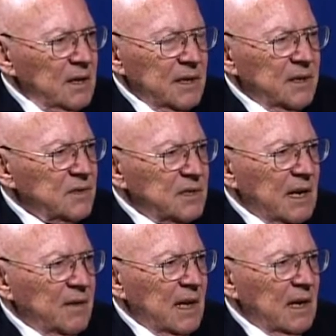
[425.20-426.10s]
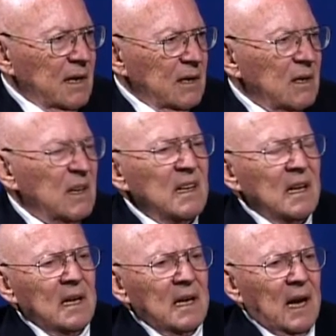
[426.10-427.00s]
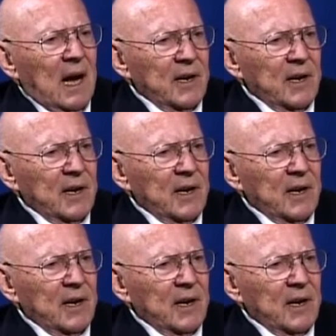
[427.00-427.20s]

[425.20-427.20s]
understand that at all. Mm-hmm.